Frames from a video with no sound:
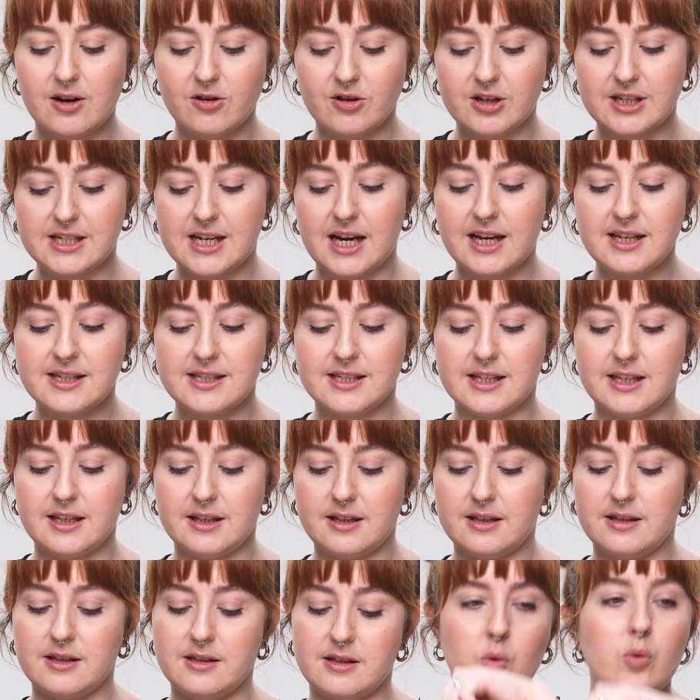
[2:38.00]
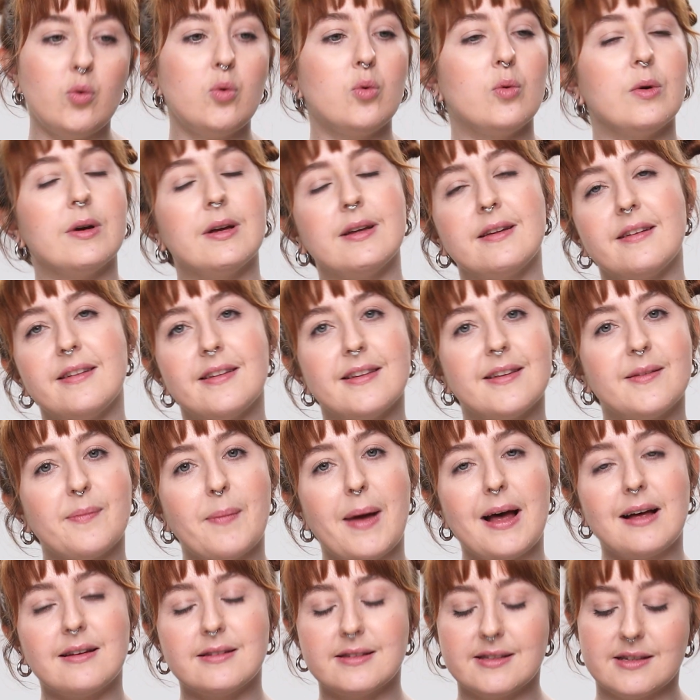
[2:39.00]
iridescent. Ooh,
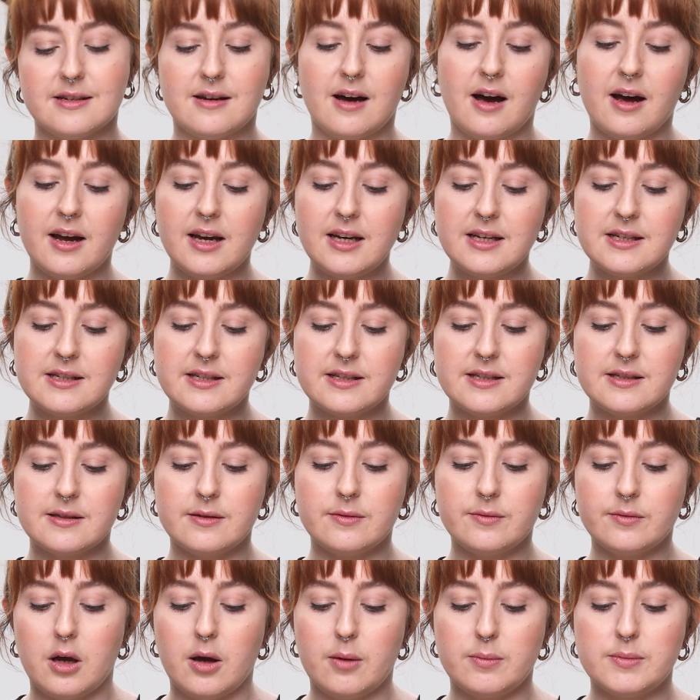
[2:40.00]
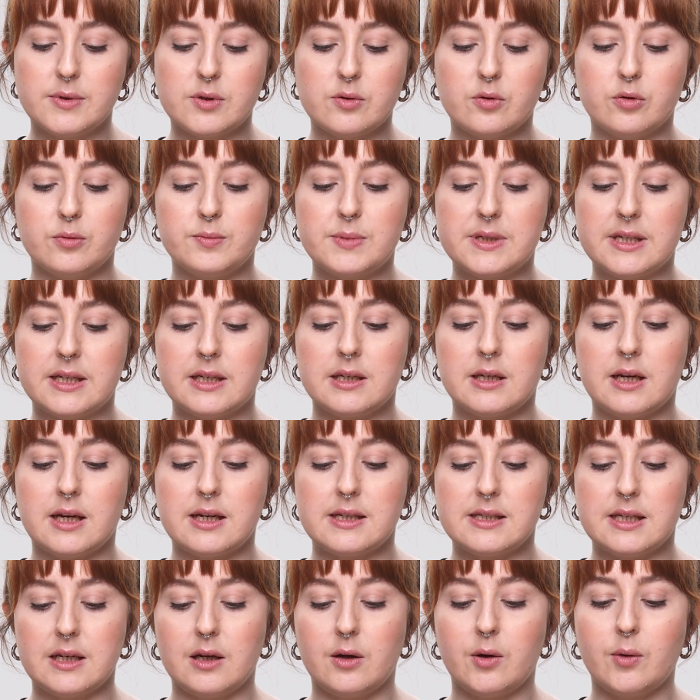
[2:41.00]
smells nice. Absorbs in
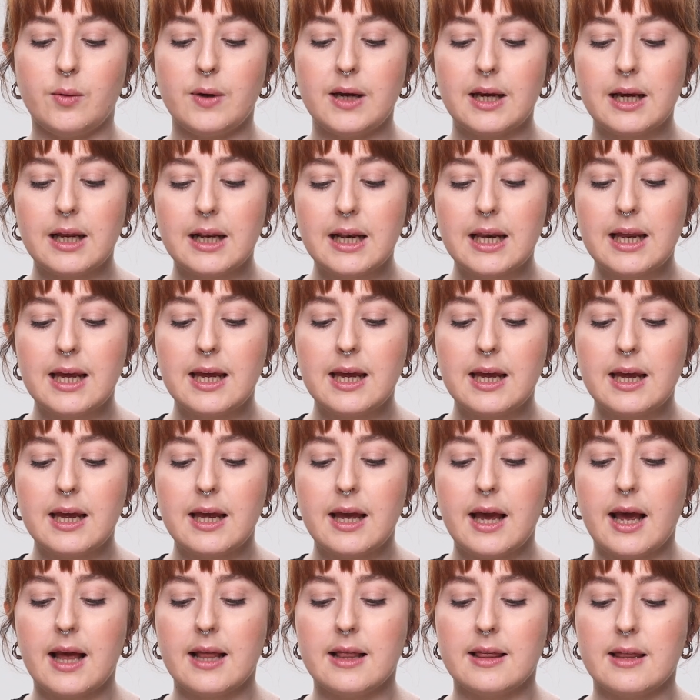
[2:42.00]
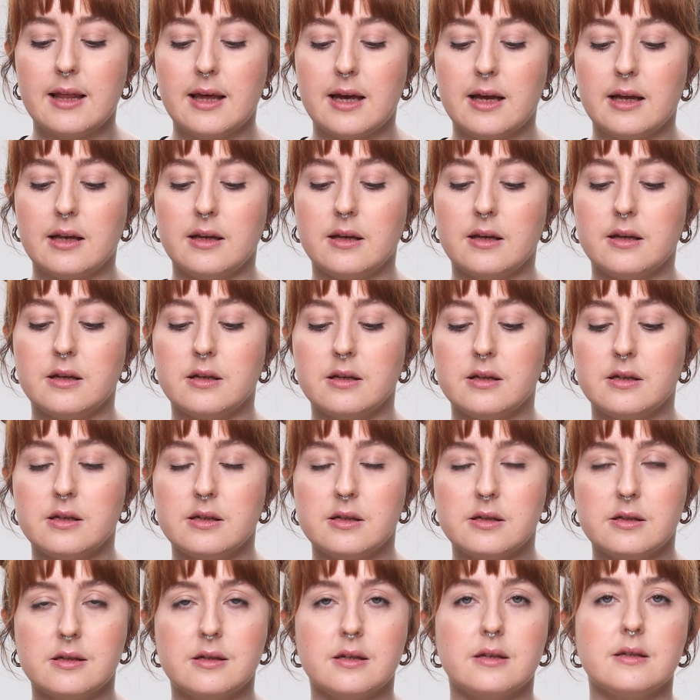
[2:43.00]
nice and quickly and then
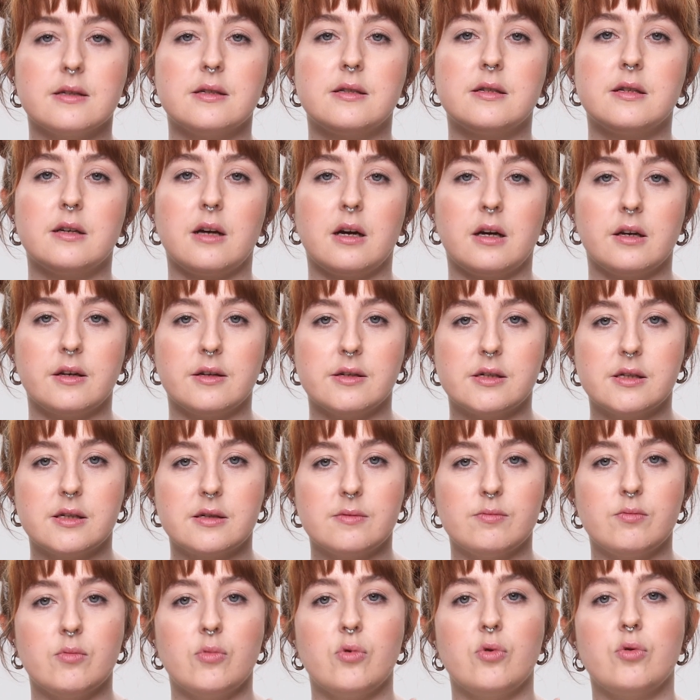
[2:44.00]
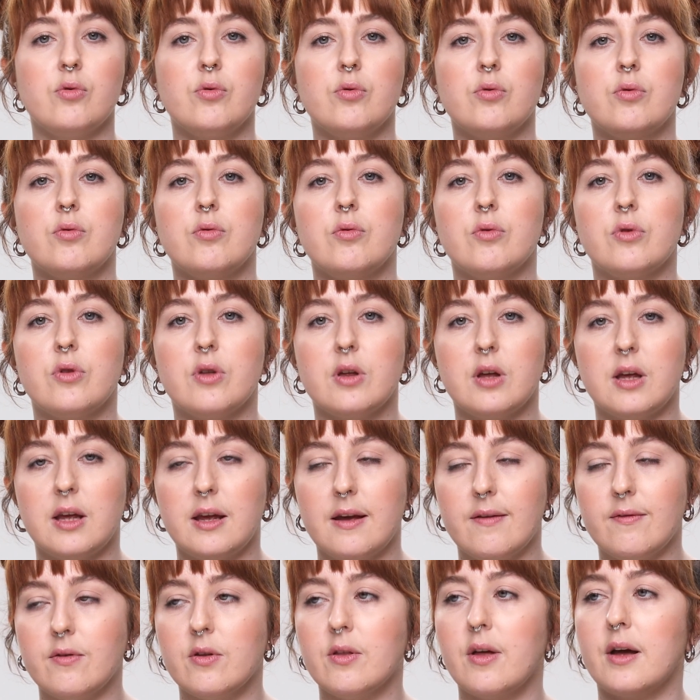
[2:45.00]
starts to kind of smooth
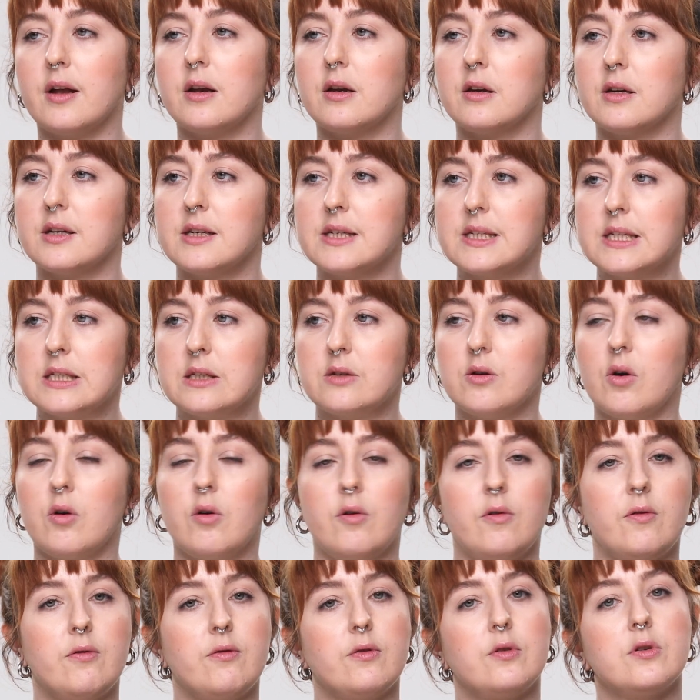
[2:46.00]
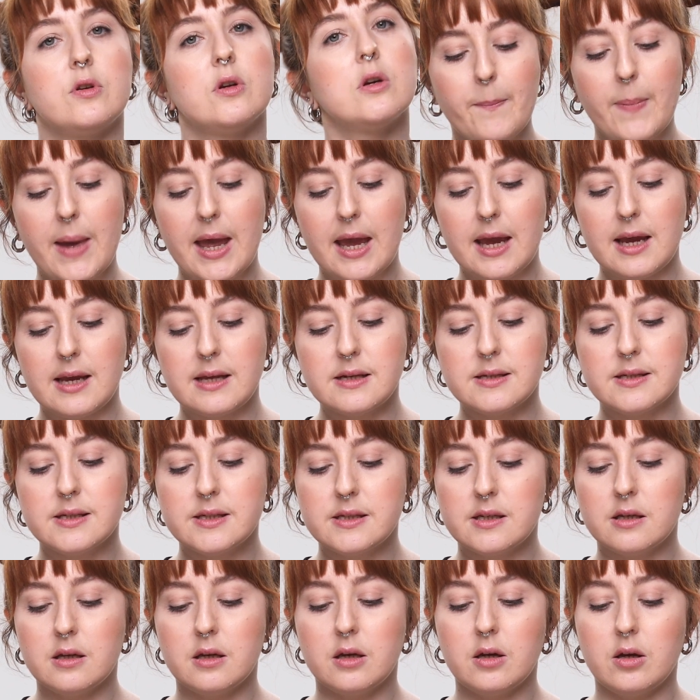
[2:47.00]
and give you that nice soft
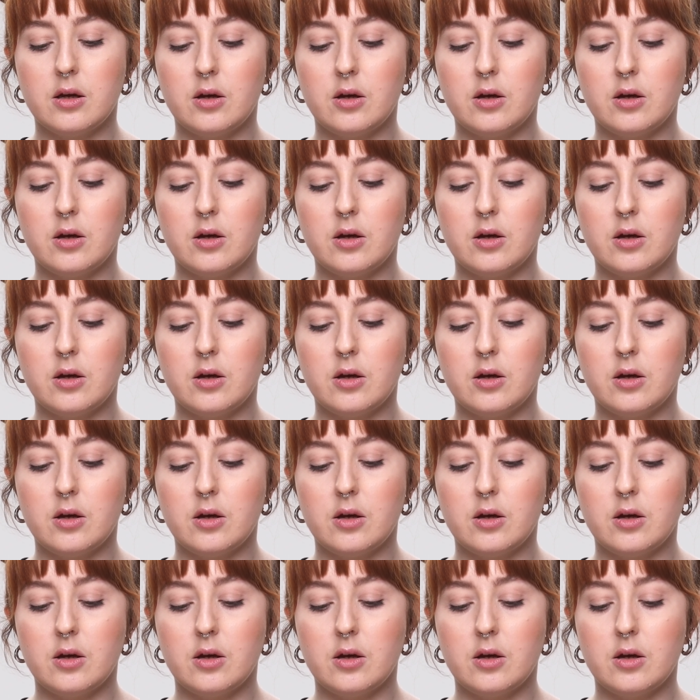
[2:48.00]
base